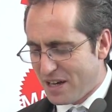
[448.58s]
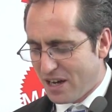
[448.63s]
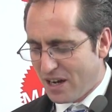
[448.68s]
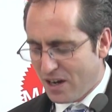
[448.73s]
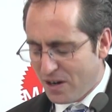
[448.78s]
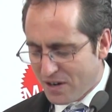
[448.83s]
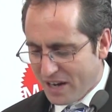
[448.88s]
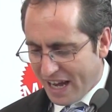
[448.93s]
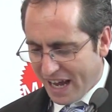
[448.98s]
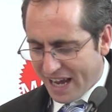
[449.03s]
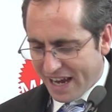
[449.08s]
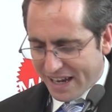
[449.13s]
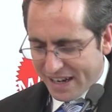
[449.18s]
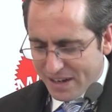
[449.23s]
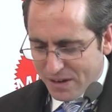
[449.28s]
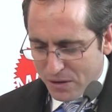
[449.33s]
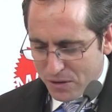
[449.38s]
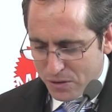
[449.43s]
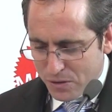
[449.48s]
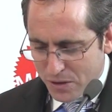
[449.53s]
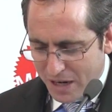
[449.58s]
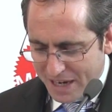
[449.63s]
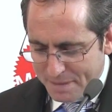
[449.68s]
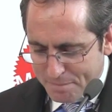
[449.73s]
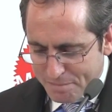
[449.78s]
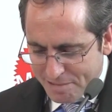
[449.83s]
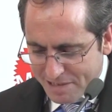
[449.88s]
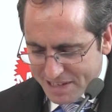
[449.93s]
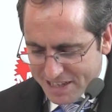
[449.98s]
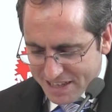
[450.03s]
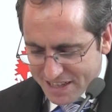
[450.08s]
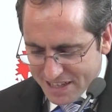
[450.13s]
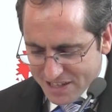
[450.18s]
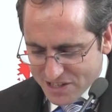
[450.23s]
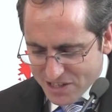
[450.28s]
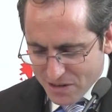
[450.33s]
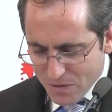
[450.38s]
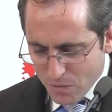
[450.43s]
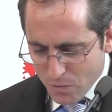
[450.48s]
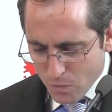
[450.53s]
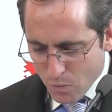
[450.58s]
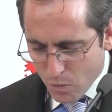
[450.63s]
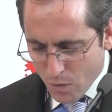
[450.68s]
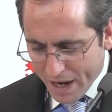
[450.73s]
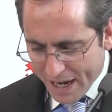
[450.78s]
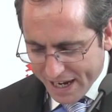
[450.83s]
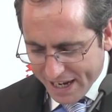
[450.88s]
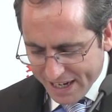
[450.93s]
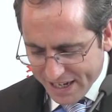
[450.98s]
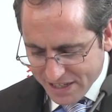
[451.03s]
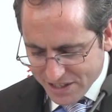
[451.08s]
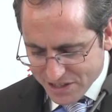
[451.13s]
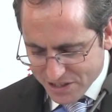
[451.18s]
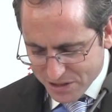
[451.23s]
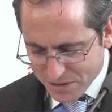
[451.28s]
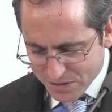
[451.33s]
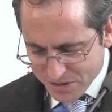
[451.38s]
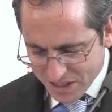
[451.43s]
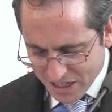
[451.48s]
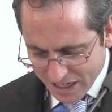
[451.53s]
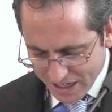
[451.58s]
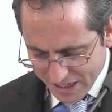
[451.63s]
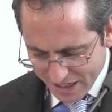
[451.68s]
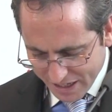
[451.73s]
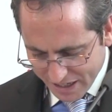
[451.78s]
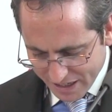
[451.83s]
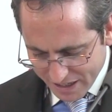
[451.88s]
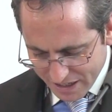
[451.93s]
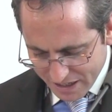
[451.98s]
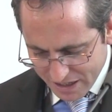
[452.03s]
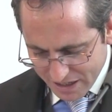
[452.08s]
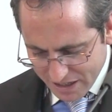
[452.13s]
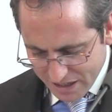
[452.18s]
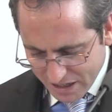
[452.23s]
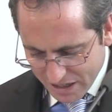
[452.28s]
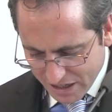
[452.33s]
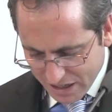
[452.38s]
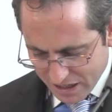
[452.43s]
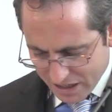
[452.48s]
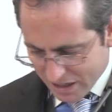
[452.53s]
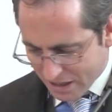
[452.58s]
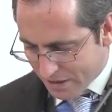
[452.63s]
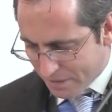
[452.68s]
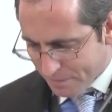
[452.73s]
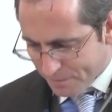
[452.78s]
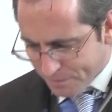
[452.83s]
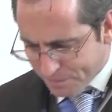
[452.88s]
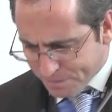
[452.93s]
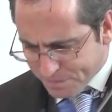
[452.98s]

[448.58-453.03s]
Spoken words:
Okay, ooh, I printed this way too tiny. Oh,